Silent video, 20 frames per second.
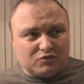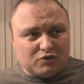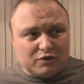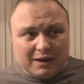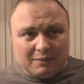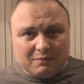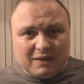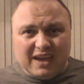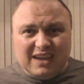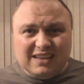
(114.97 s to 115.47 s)

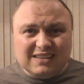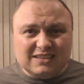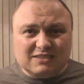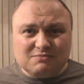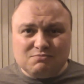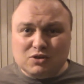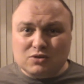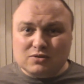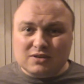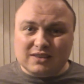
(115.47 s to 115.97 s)
crap
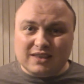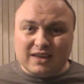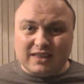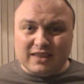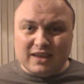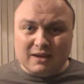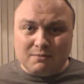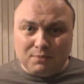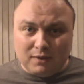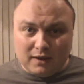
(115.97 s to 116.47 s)
80s music
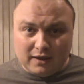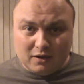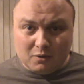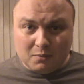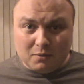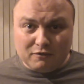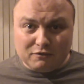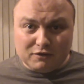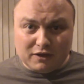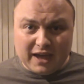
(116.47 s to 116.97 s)
that they play
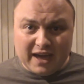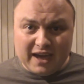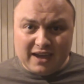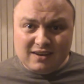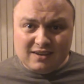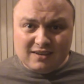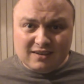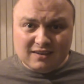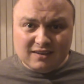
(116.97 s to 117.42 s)
above your head.